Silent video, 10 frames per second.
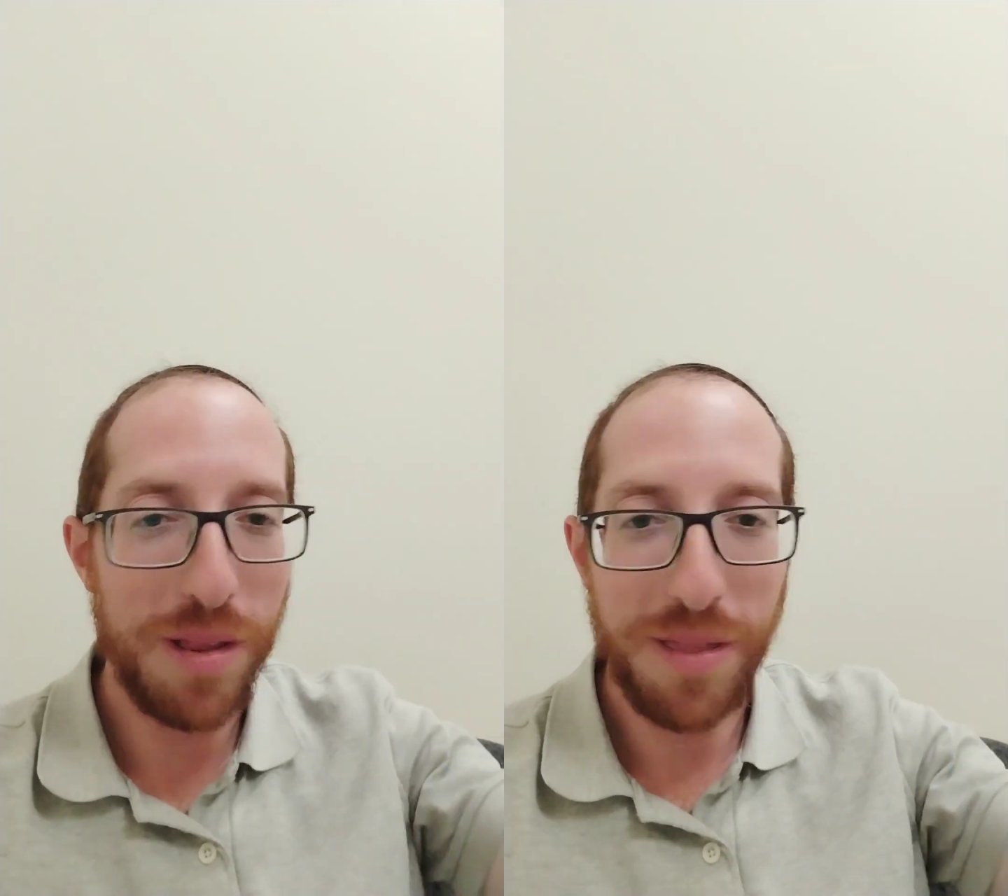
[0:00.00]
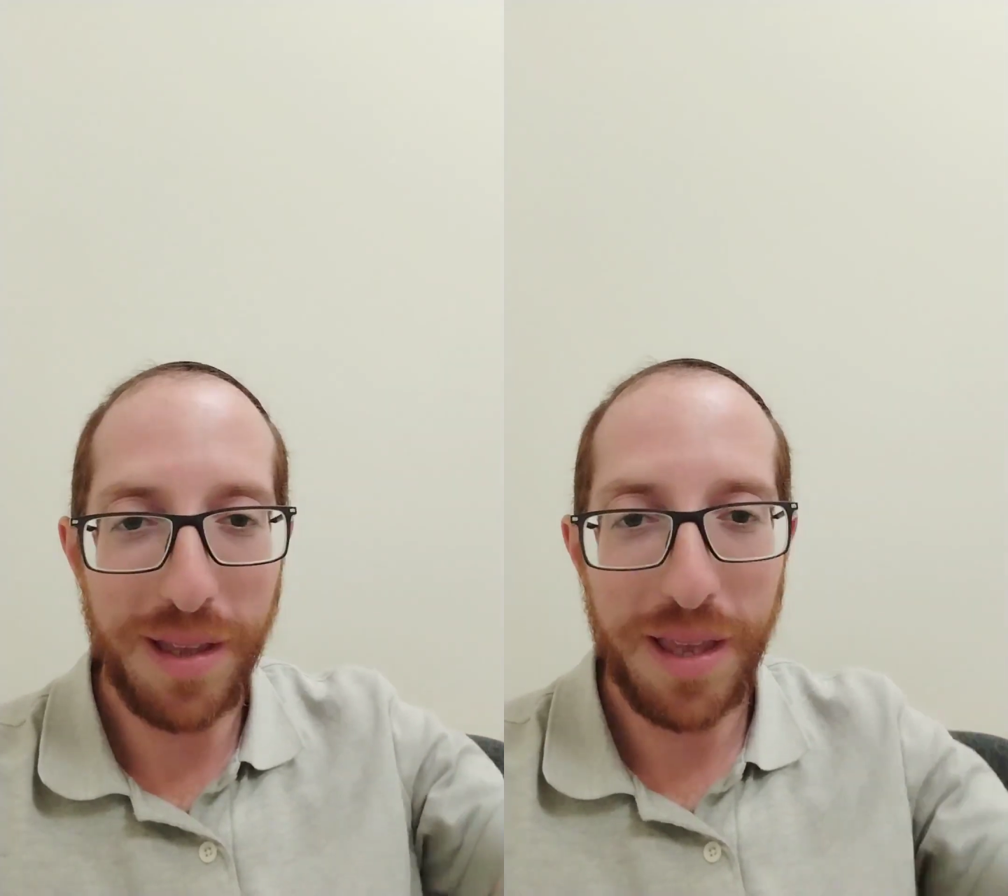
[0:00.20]

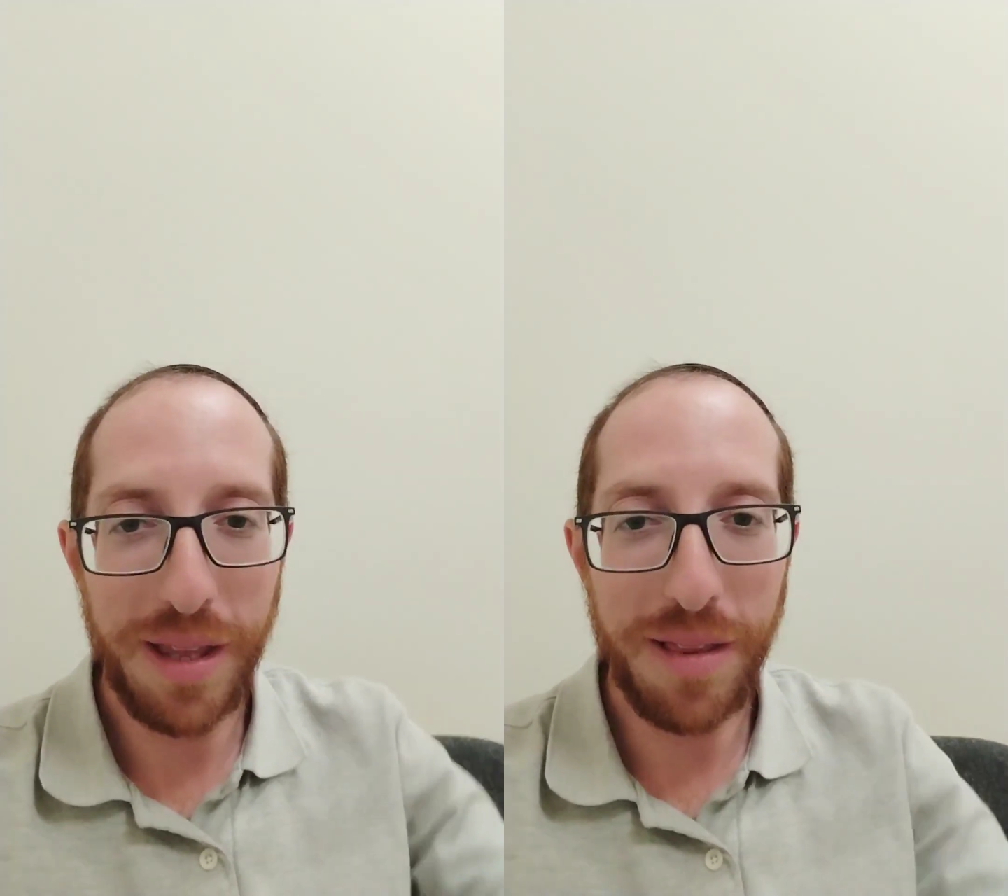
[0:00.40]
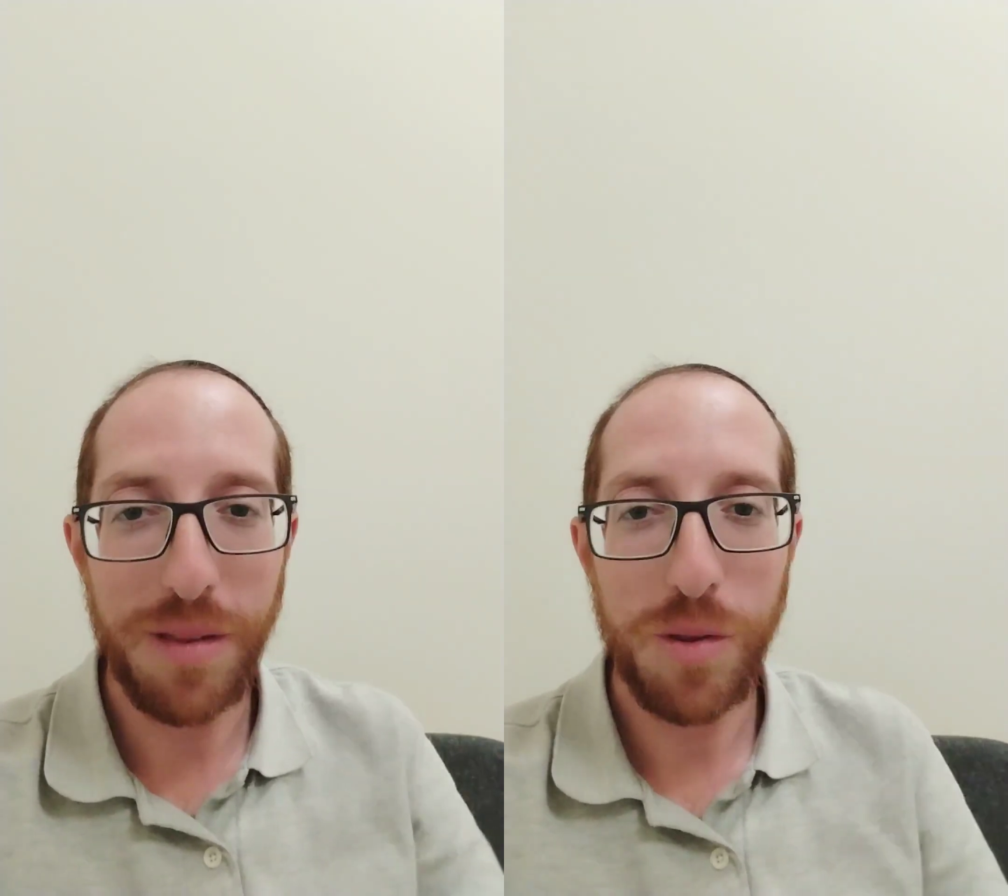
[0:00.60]
the
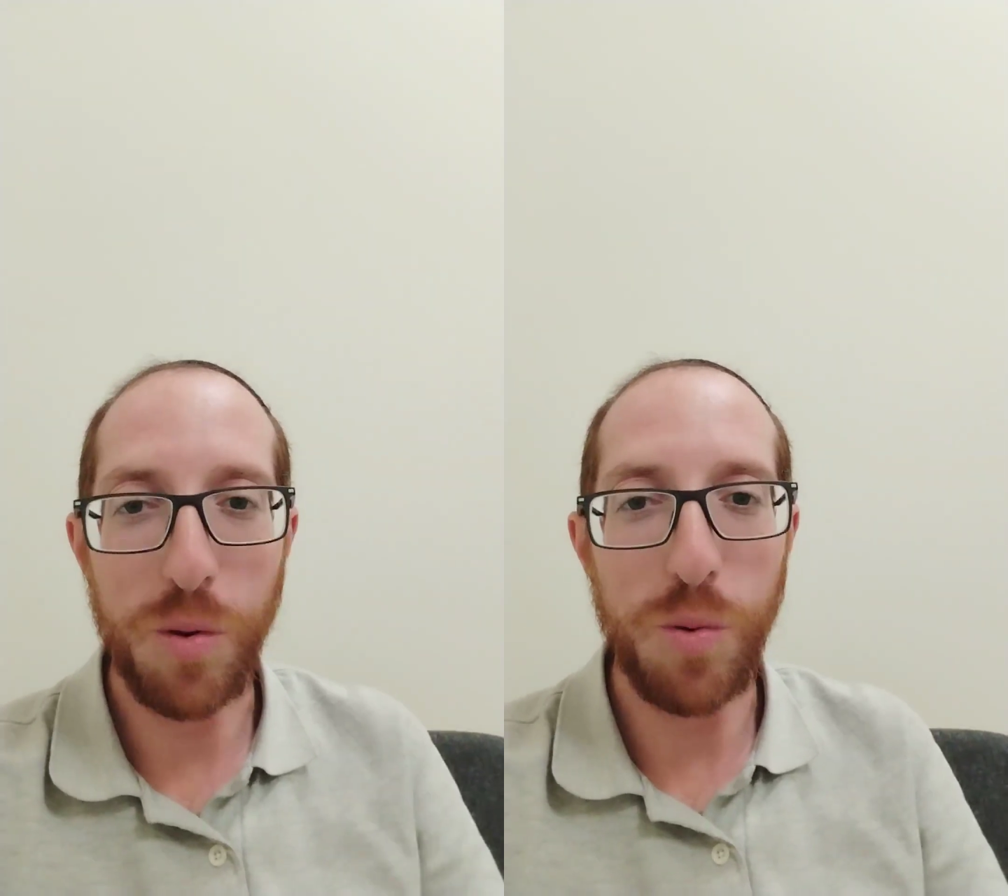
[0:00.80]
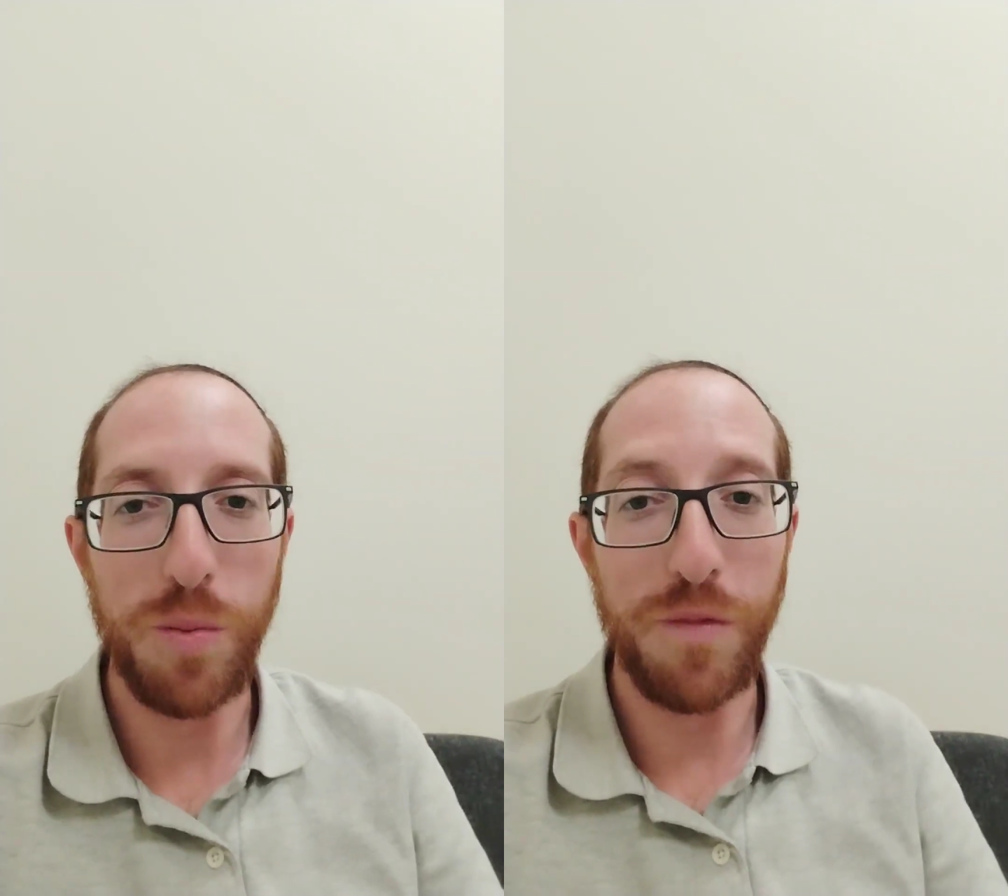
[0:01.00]
kid who